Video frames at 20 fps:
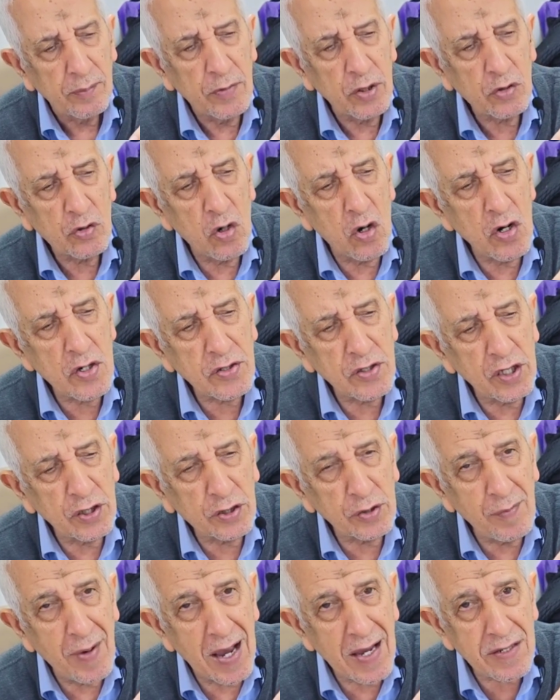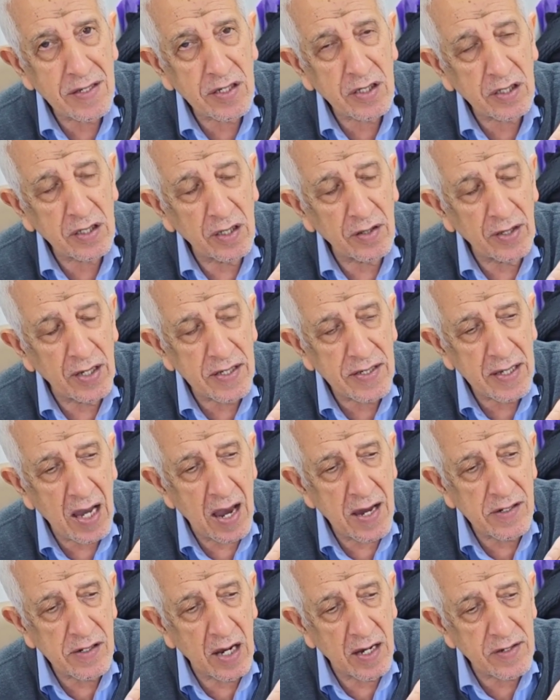because it masks the
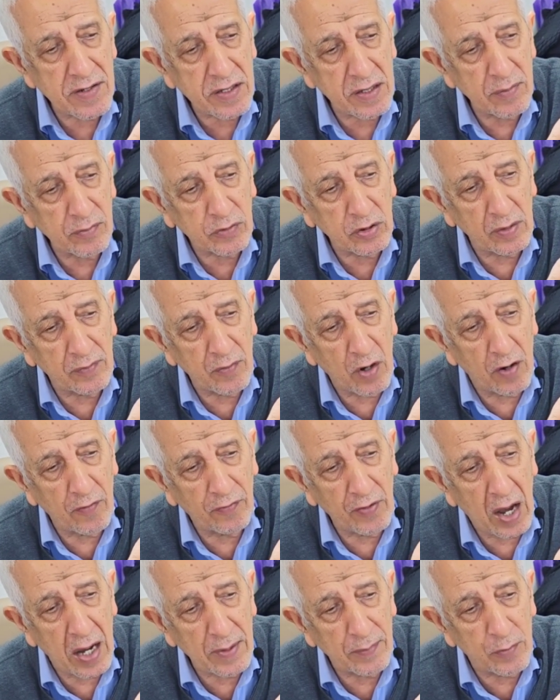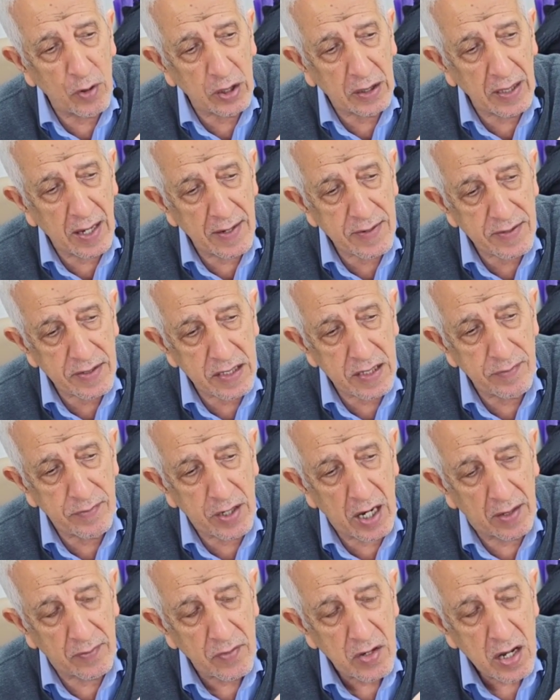sign and symptom of
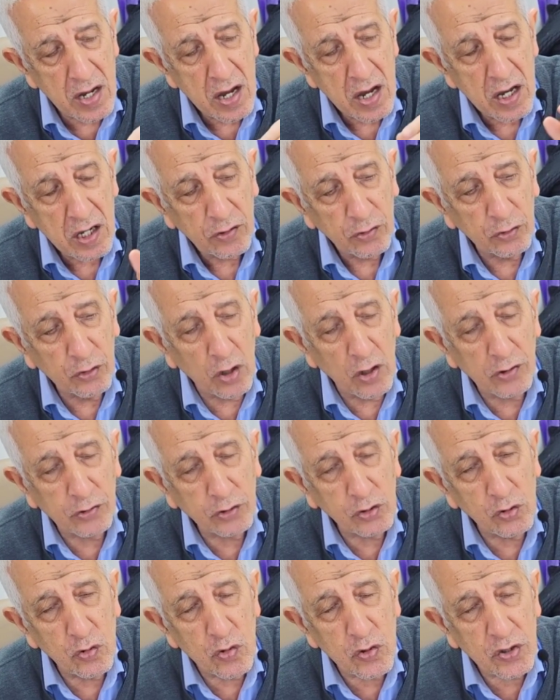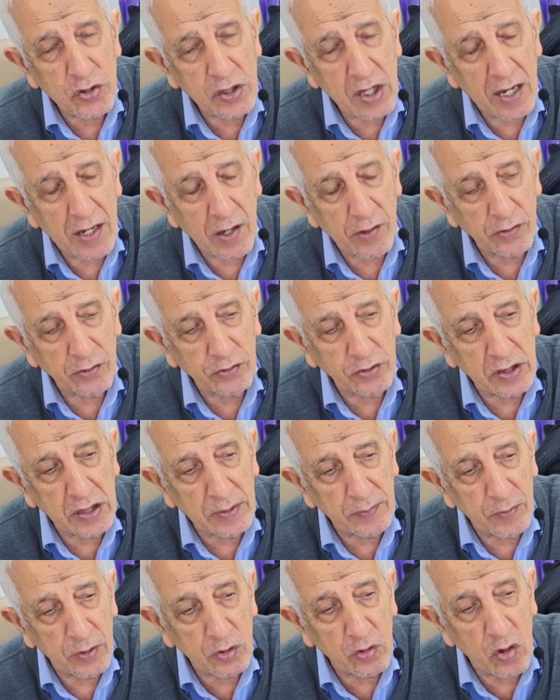hypoglycemia. Don't use
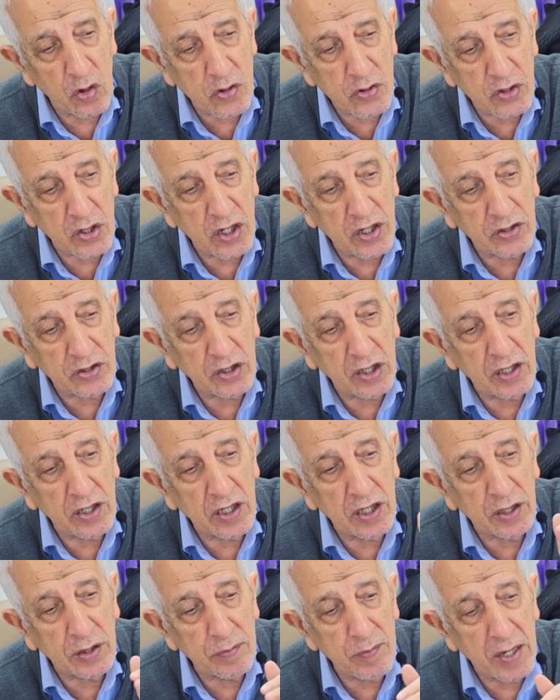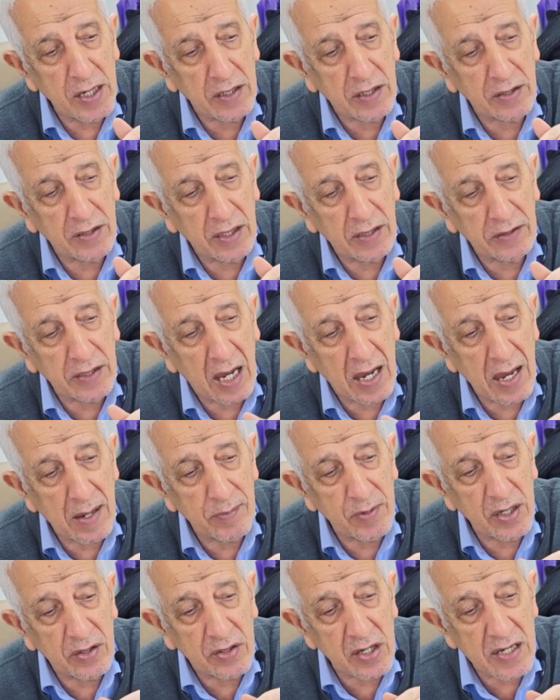diuretic because it makes the
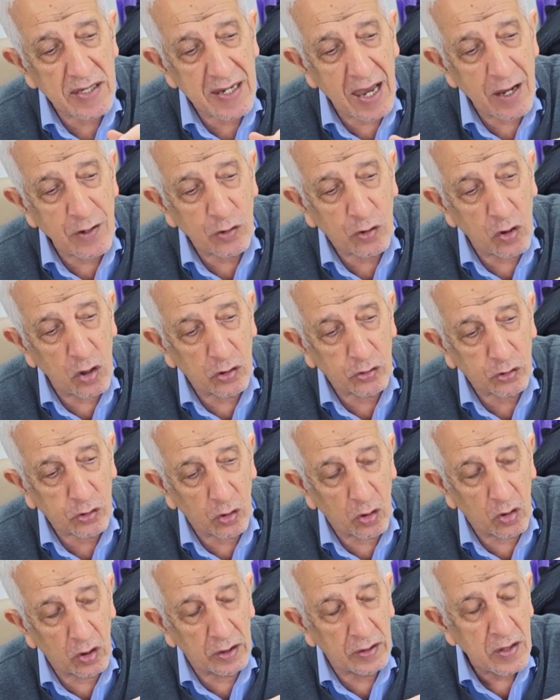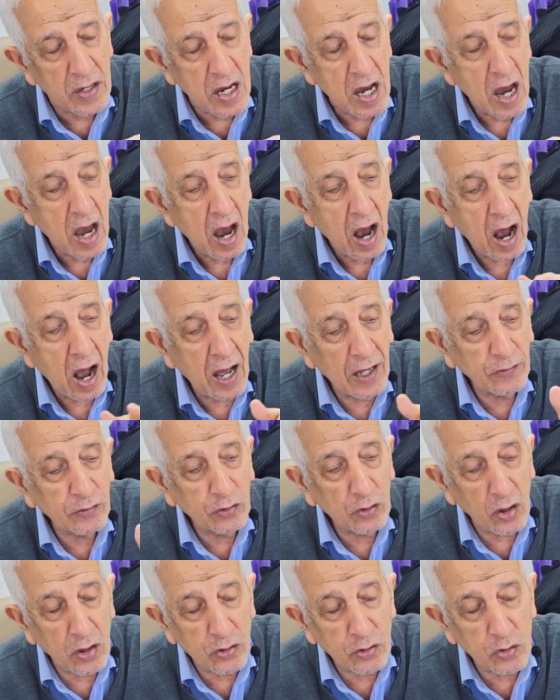diabetes uncontrolled.
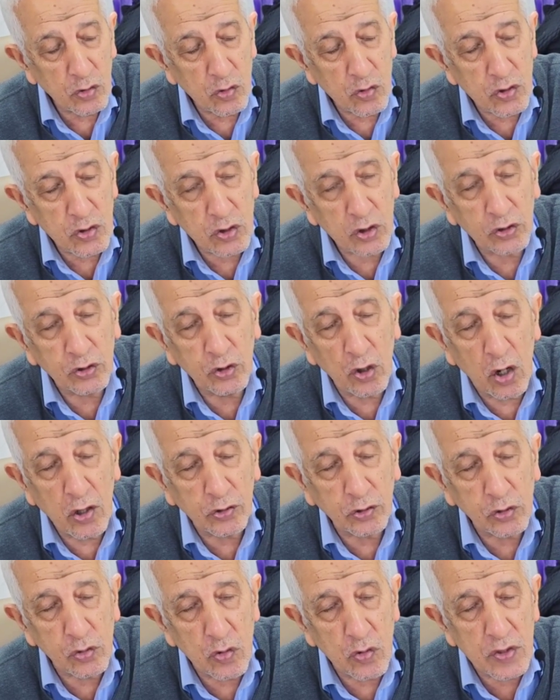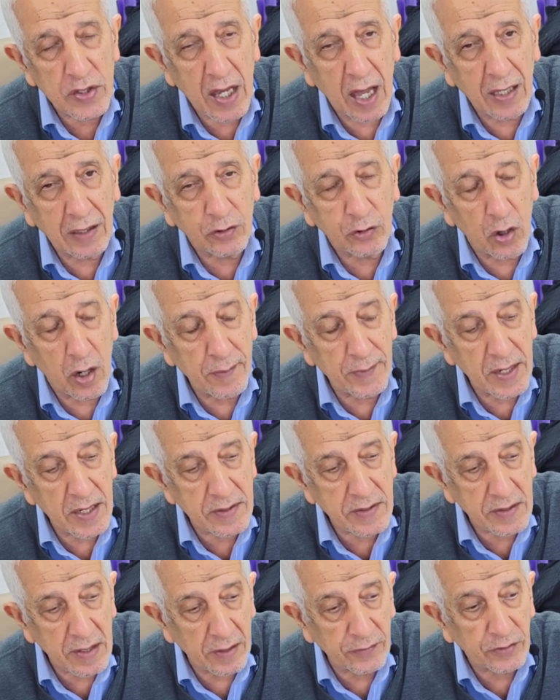And don't use
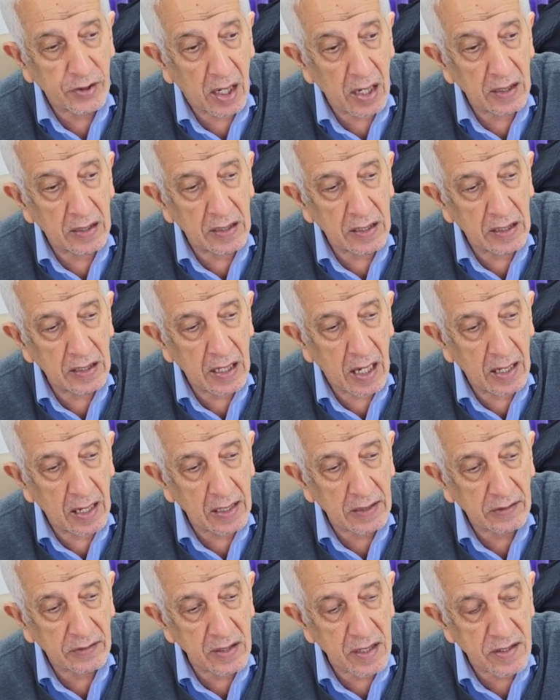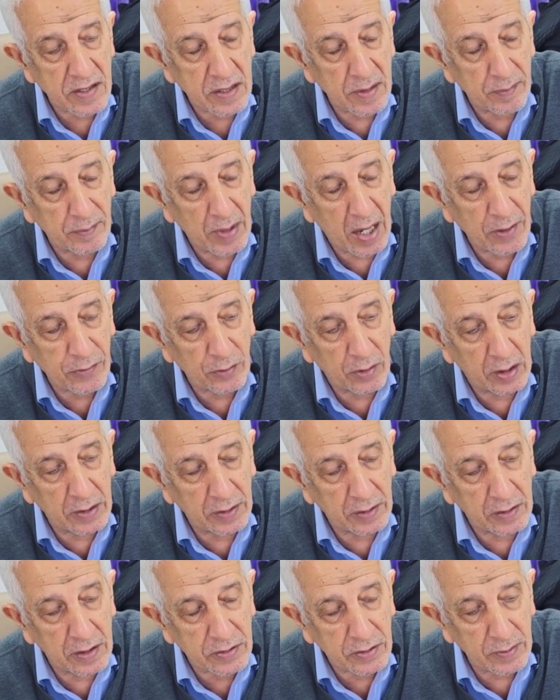aldomate, centrally acting
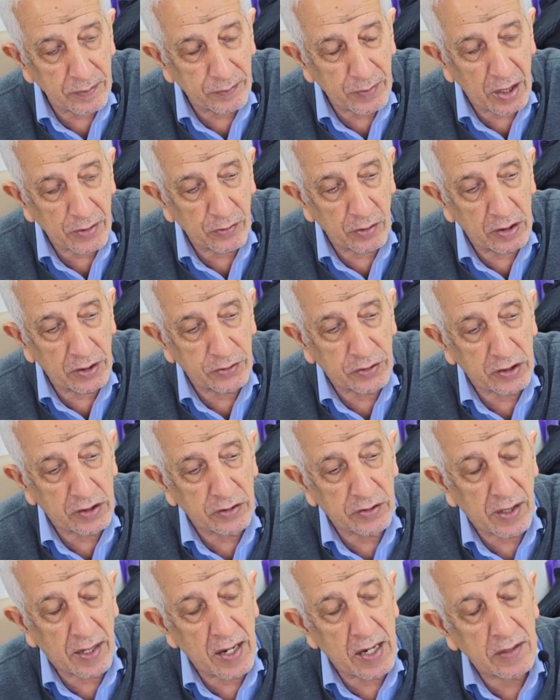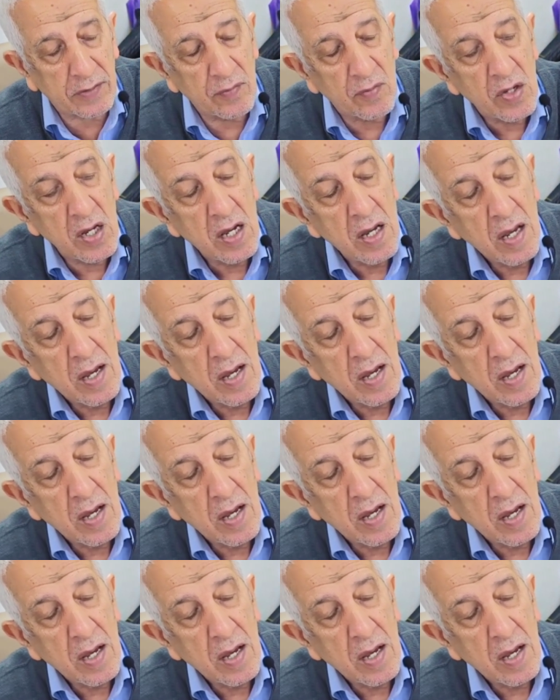sympatholytic drug,